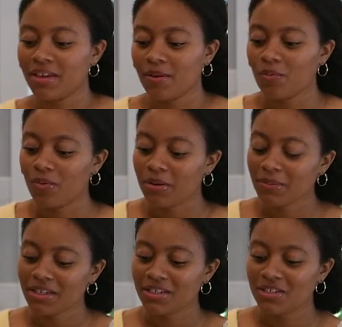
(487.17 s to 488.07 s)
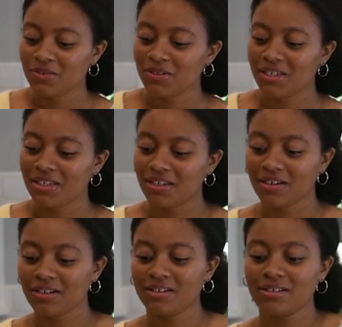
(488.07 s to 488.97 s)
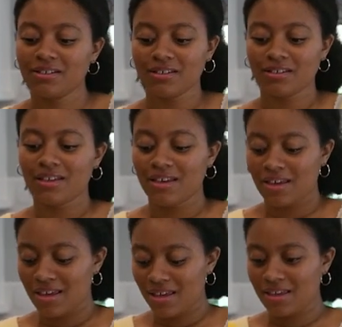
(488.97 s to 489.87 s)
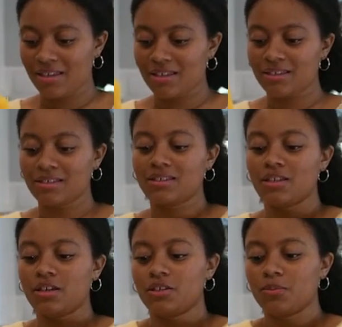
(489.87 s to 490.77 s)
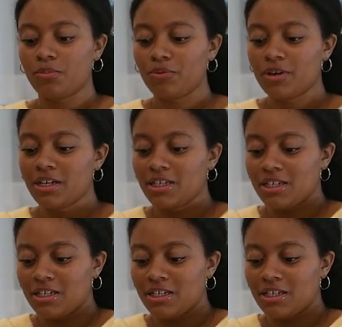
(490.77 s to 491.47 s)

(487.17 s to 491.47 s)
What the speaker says: What I'm going to do here is sprig it